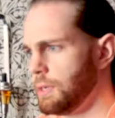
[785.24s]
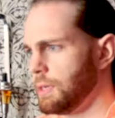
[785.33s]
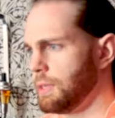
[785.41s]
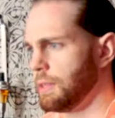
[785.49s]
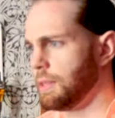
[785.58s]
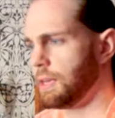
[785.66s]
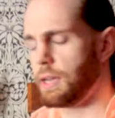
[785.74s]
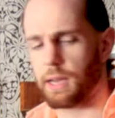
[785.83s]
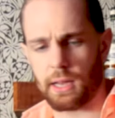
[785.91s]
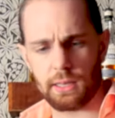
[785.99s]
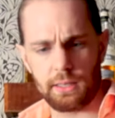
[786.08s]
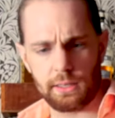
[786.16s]
and
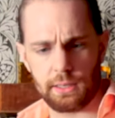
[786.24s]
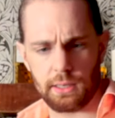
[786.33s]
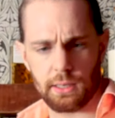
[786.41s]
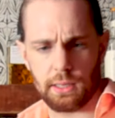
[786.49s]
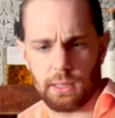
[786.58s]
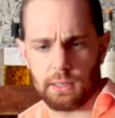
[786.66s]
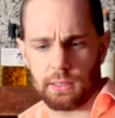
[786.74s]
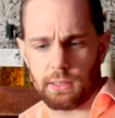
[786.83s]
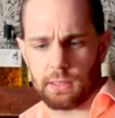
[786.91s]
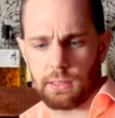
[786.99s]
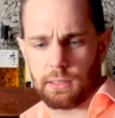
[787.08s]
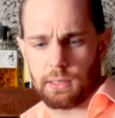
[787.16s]
that
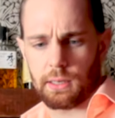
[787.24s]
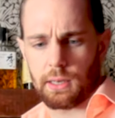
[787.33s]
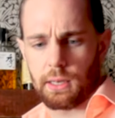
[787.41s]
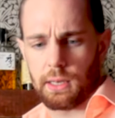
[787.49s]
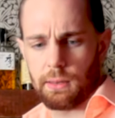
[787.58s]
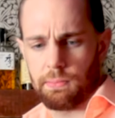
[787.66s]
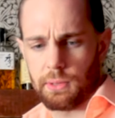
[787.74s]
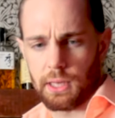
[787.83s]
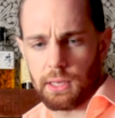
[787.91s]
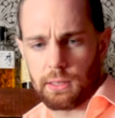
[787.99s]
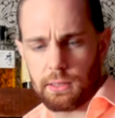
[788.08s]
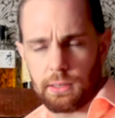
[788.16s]
is a
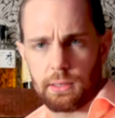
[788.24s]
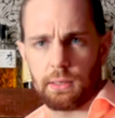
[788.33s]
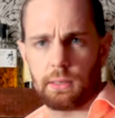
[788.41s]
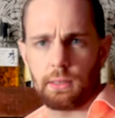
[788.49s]
gimlet.